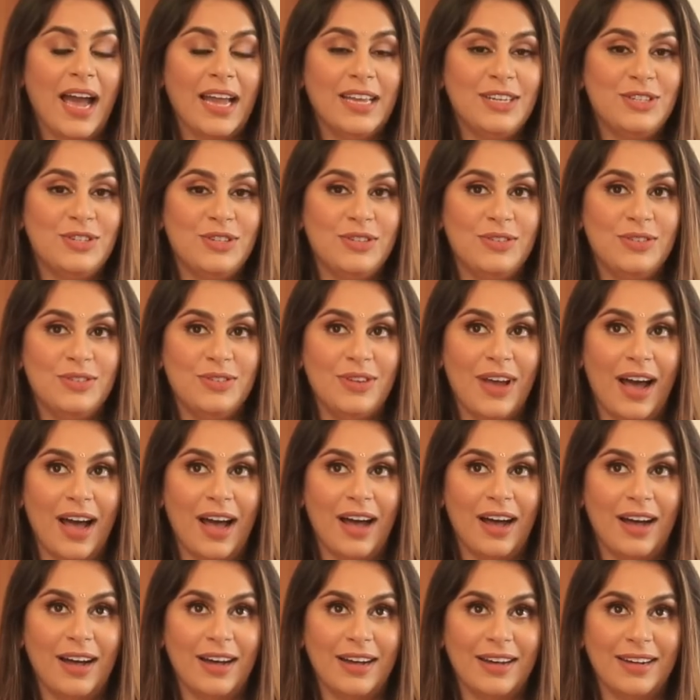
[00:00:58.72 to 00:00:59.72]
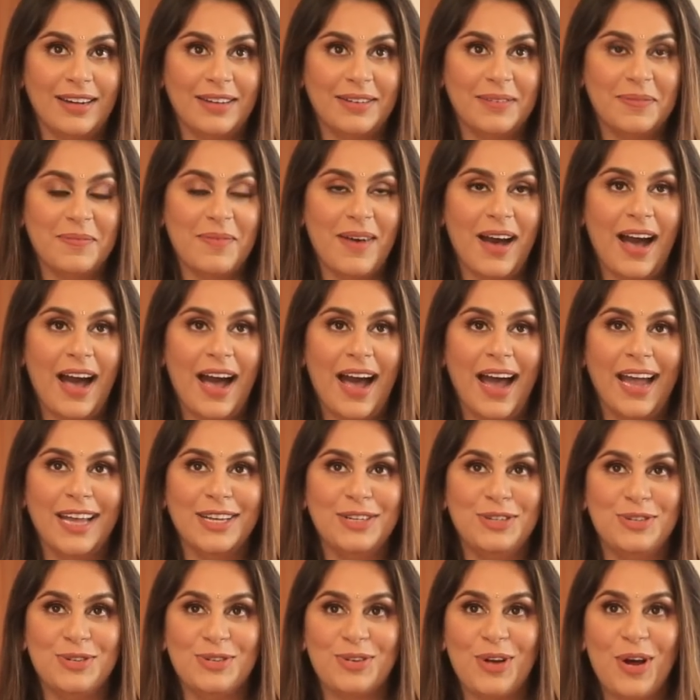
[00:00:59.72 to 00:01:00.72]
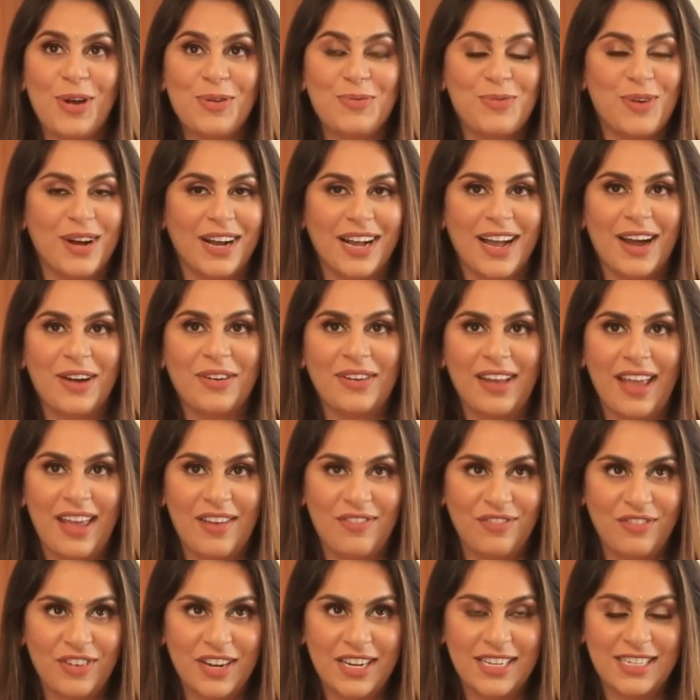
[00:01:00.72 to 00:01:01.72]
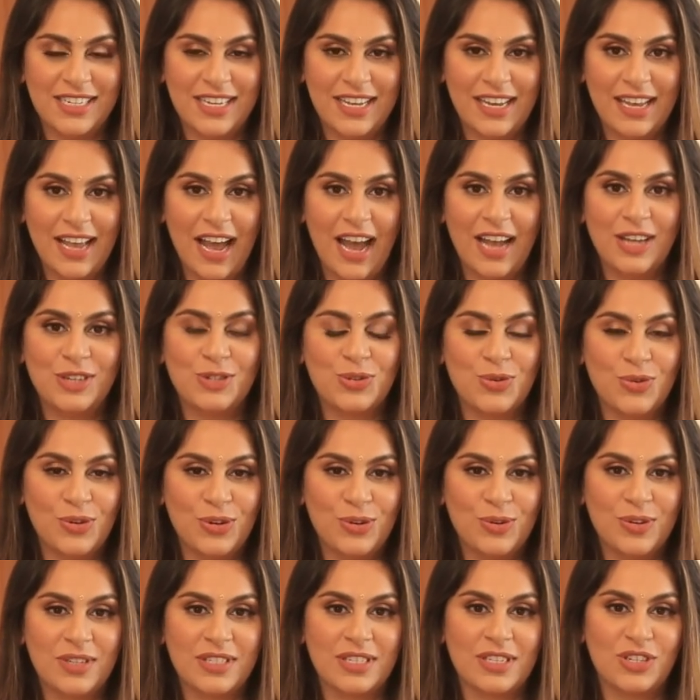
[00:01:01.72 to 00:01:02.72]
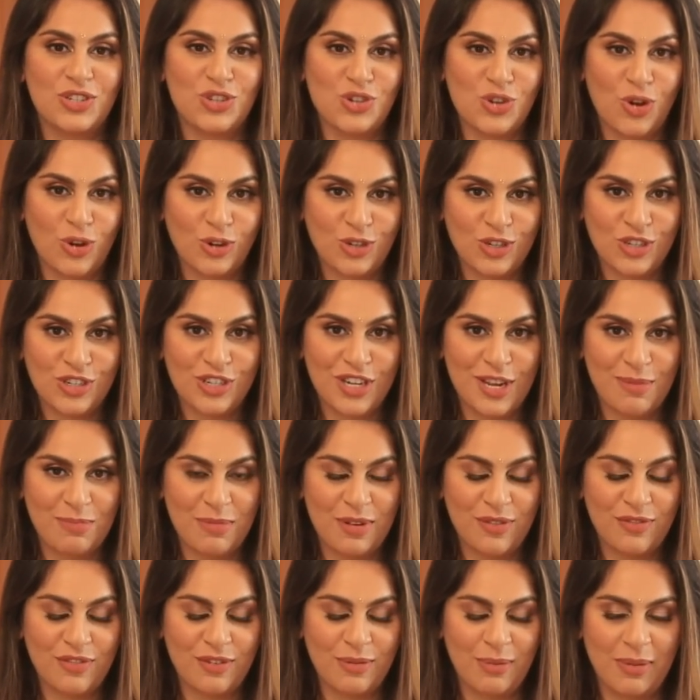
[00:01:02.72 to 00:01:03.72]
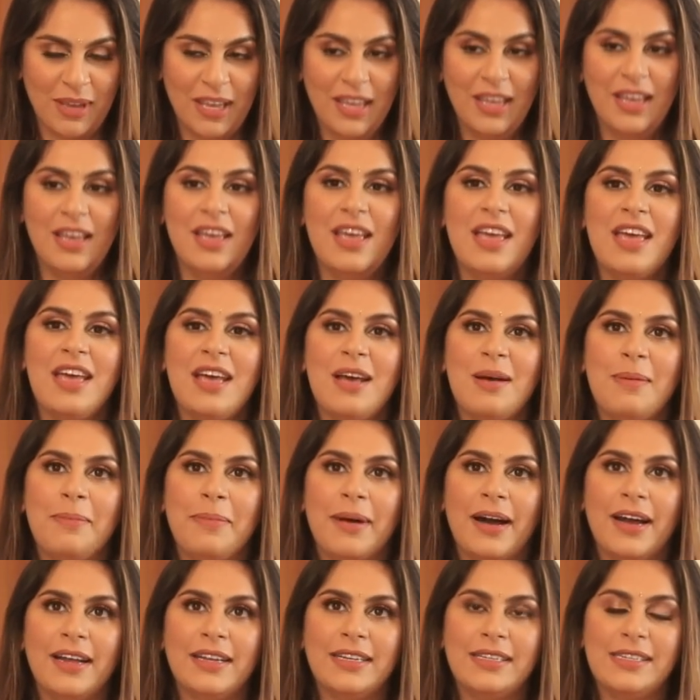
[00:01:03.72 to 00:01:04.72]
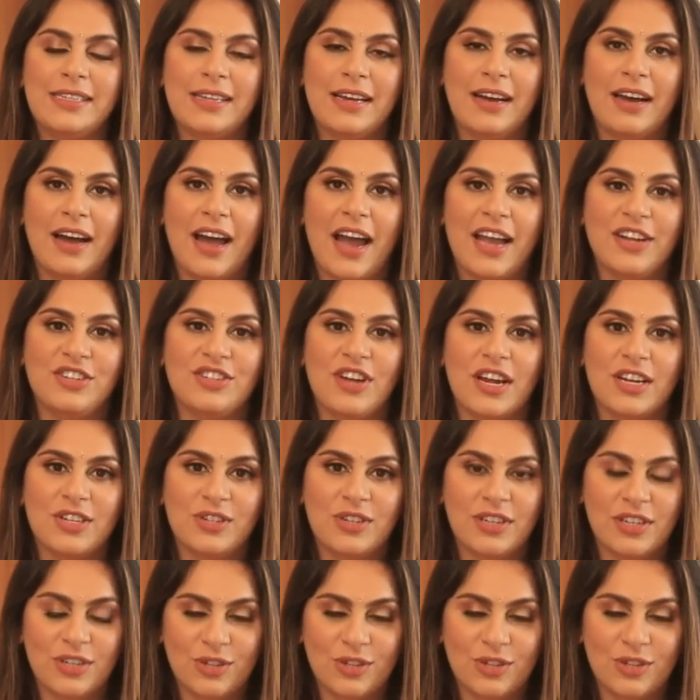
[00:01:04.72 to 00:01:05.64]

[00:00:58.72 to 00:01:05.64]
I um, I do not work out every day. I told you it's a torture chamber for me, but uh, I try to